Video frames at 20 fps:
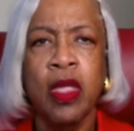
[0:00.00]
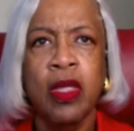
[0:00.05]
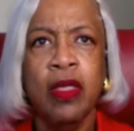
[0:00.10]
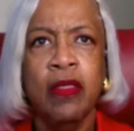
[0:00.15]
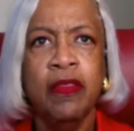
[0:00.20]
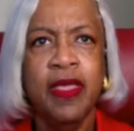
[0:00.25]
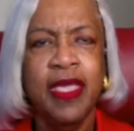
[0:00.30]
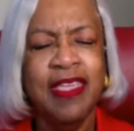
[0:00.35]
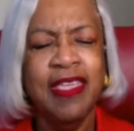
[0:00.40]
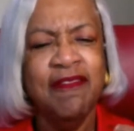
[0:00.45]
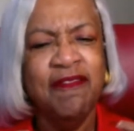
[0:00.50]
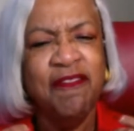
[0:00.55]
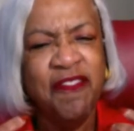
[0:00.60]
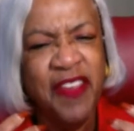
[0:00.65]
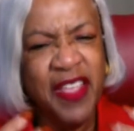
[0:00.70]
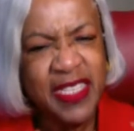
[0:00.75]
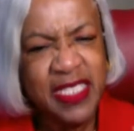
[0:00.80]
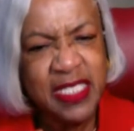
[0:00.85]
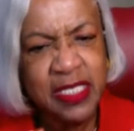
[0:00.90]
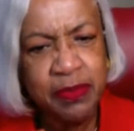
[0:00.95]
the
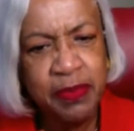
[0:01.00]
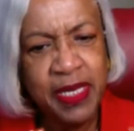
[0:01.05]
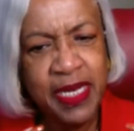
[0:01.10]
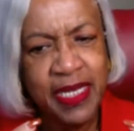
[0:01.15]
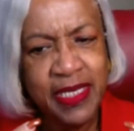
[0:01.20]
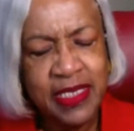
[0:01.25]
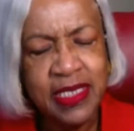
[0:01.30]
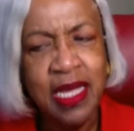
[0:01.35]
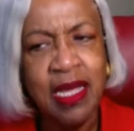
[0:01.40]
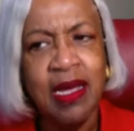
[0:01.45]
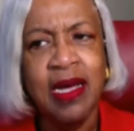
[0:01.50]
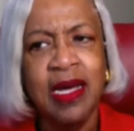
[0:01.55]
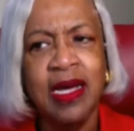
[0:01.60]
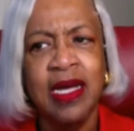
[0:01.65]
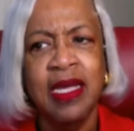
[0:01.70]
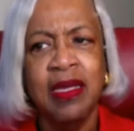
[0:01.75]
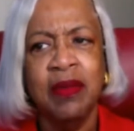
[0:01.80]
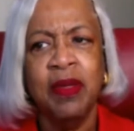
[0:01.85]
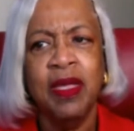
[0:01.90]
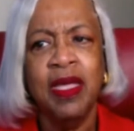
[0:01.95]
investment in
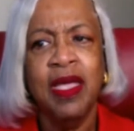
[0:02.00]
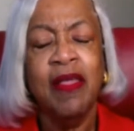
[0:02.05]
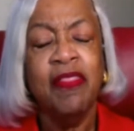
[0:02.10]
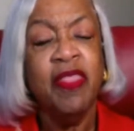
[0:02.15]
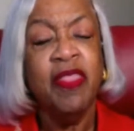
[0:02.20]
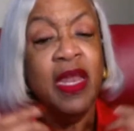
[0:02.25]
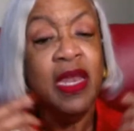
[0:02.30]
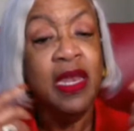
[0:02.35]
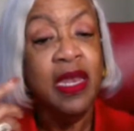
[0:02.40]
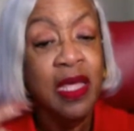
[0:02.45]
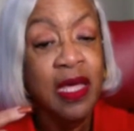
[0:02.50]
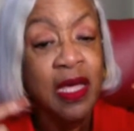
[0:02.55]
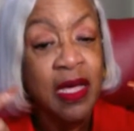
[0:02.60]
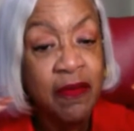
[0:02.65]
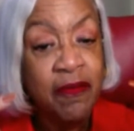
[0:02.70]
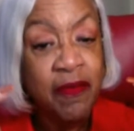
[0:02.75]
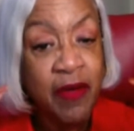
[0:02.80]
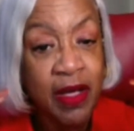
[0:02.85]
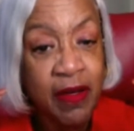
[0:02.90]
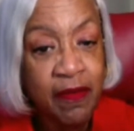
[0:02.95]
time, the
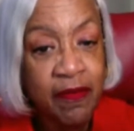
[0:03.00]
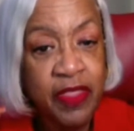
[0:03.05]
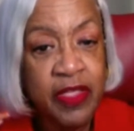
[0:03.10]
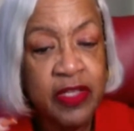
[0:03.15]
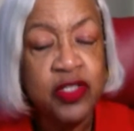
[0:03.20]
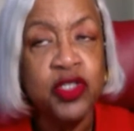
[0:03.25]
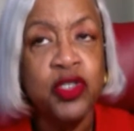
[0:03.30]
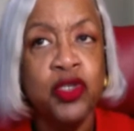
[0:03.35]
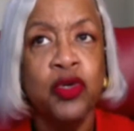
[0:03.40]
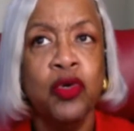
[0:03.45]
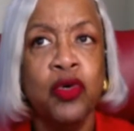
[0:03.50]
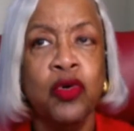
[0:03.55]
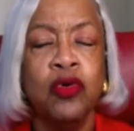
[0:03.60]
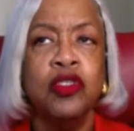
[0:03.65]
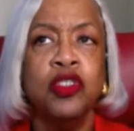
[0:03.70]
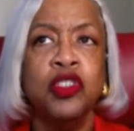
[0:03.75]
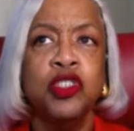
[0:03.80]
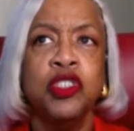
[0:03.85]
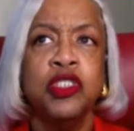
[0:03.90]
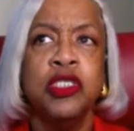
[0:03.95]
love of the
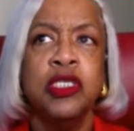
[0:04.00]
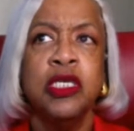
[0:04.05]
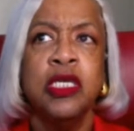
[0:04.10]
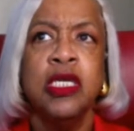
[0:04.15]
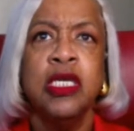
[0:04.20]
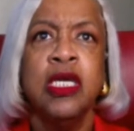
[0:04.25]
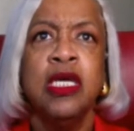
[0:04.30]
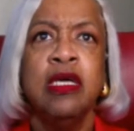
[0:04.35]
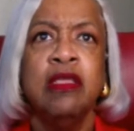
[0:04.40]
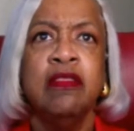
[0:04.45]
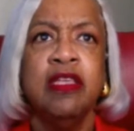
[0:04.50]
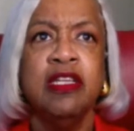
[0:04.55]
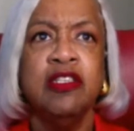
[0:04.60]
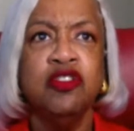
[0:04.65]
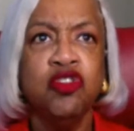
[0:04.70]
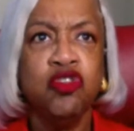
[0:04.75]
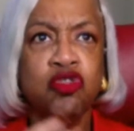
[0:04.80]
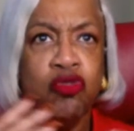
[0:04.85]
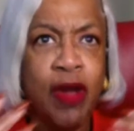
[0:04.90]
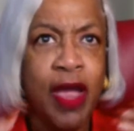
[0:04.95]
church, the
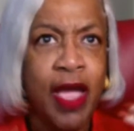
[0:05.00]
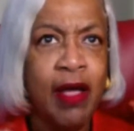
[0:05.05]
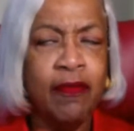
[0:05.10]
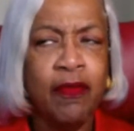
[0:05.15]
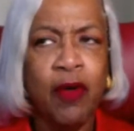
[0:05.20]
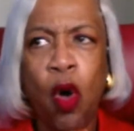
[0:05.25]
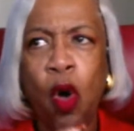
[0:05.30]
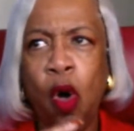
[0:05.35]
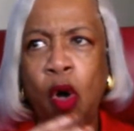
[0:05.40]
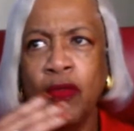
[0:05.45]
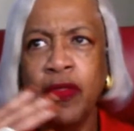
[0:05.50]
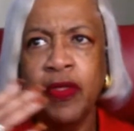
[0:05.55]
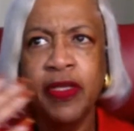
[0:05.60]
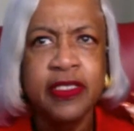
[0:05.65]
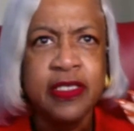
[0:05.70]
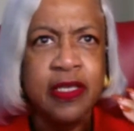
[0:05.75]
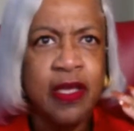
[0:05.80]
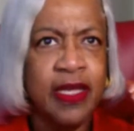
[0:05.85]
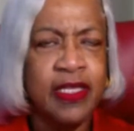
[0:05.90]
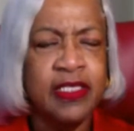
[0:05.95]
travel, all these
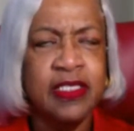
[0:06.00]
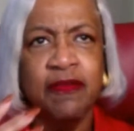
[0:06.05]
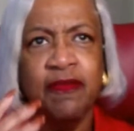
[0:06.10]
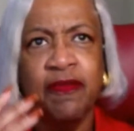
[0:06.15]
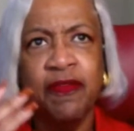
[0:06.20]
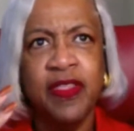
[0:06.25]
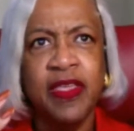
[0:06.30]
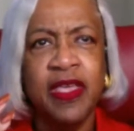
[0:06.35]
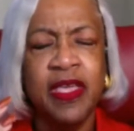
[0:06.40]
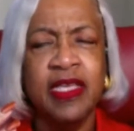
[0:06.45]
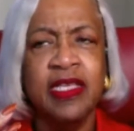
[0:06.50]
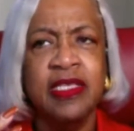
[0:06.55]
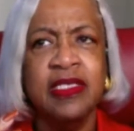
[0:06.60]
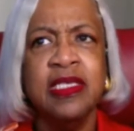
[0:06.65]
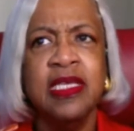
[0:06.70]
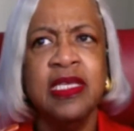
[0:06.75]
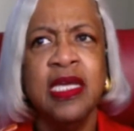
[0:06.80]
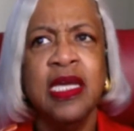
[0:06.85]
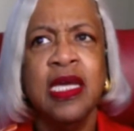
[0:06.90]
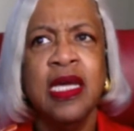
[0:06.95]
kinds of things,
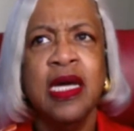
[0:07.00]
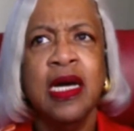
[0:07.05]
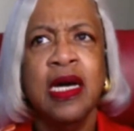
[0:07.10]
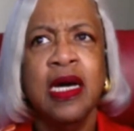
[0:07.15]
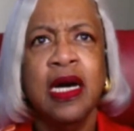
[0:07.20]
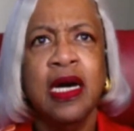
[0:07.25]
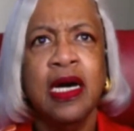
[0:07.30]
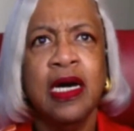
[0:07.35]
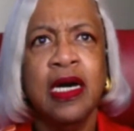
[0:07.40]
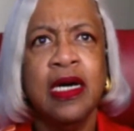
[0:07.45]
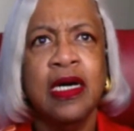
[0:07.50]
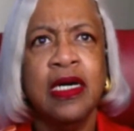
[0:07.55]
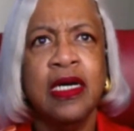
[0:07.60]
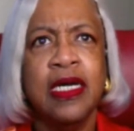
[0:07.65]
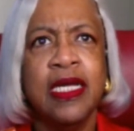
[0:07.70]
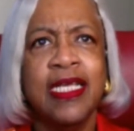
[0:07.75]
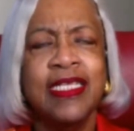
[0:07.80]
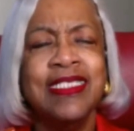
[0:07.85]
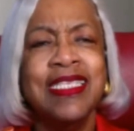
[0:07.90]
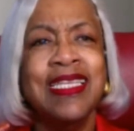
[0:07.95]

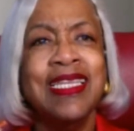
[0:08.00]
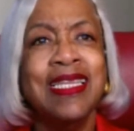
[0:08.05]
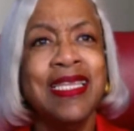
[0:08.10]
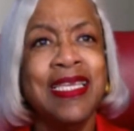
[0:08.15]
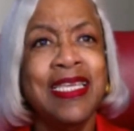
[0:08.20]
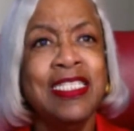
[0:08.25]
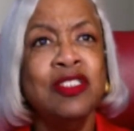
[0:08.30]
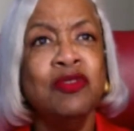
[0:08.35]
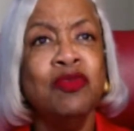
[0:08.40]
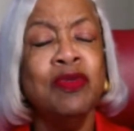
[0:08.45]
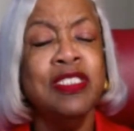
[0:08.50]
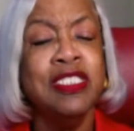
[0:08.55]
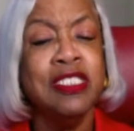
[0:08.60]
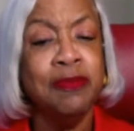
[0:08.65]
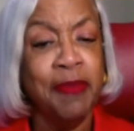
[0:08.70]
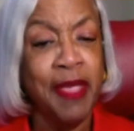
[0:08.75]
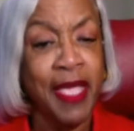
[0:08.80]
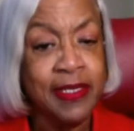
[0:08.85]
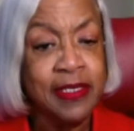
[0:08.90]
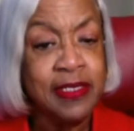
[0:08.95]
is at least
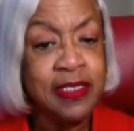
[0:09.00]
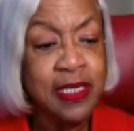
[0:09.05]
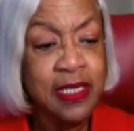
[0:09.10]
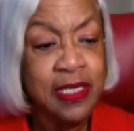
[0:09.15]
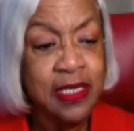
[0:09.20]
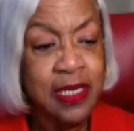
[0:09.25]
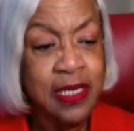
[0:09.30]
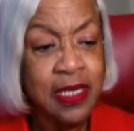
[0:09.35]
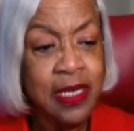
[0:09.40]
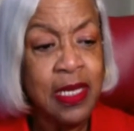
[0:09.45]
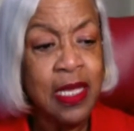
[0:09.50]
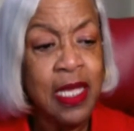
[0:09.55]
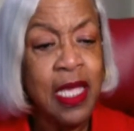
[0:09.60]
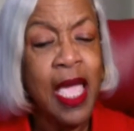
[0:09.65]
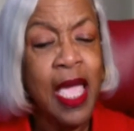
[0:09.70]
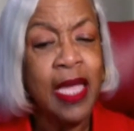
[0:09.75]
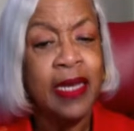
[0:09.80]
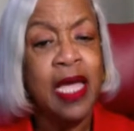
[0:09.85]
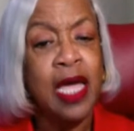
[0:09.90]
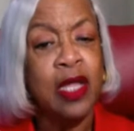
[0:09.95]
respected
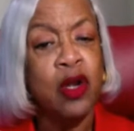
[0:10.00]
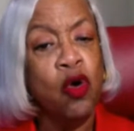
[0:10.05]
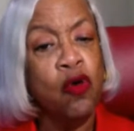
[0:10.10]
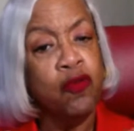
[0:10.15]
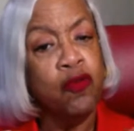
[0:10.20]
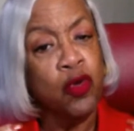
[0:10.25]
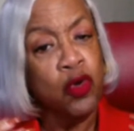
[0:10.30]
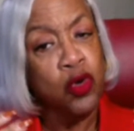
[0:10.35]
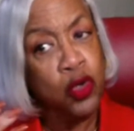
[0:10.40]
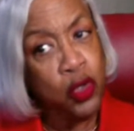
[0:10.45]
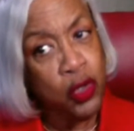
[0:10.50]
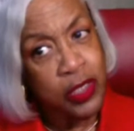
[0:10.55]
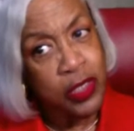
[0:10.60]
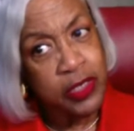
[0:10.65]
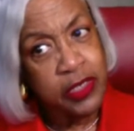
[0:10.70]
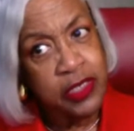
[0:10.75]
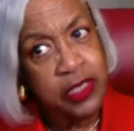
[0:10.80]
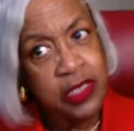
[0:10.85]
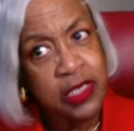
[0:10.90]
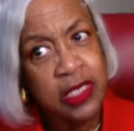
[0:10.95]
and not
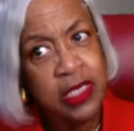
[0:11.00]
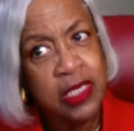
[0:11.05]
overlooked.